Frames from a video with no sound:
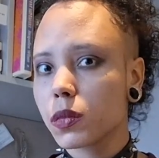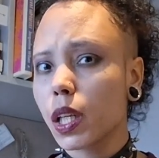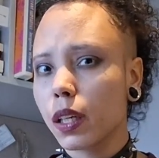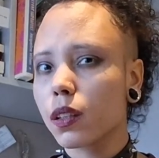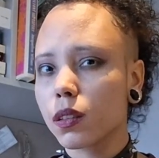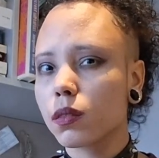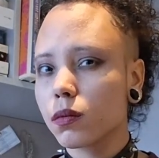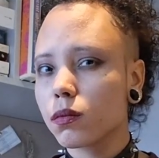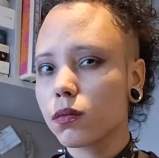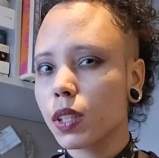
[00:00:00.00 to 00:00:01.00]
Like
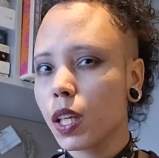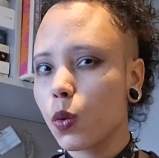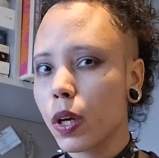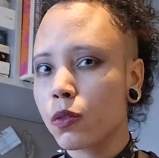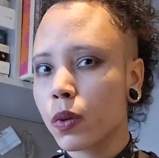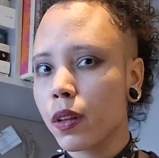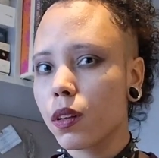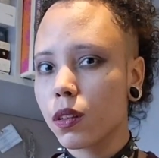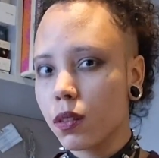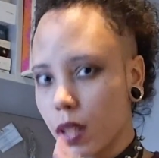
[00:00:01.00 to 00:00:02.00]
heat wave
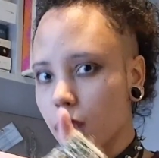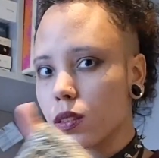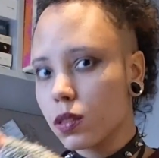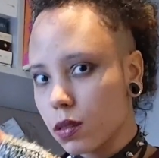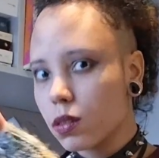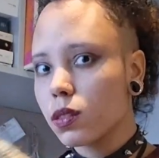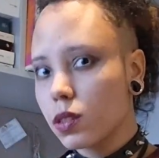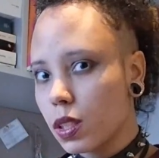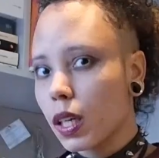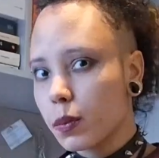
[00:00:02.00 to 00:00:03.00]
weather. There's
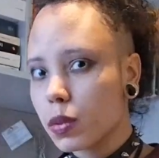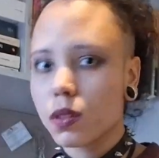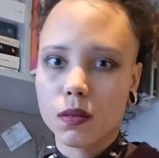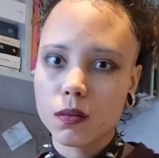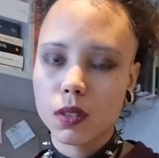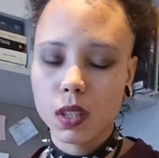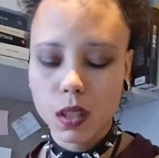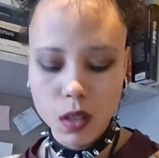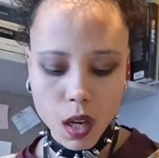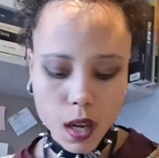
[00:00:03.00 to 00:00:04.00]
steps.
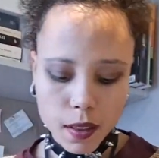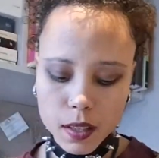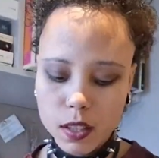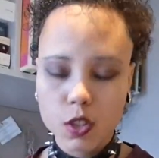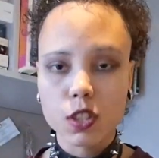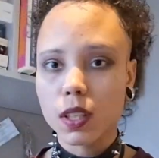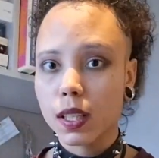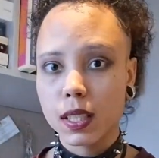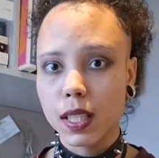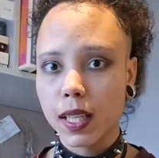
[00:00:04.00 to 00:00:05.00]
This is just
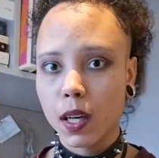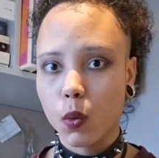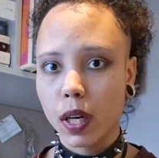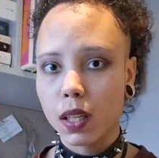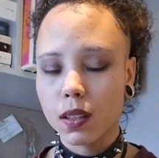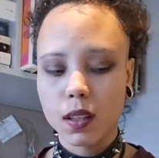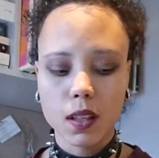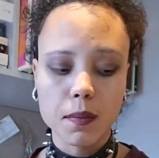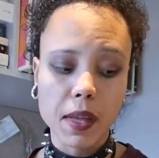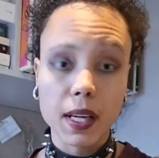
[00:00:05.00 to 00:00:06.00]
like a DK weight.
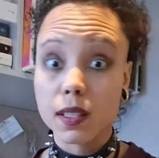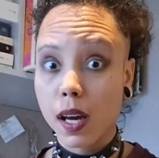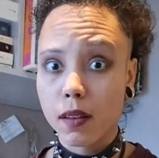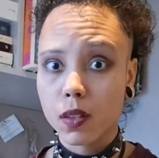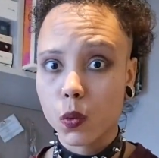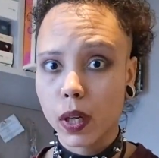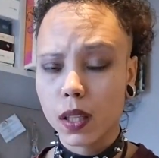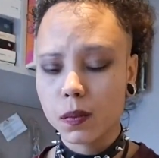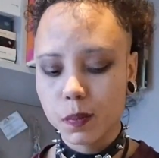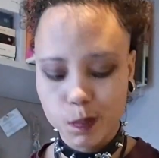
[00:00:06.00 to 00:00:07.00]
That is Aran weight.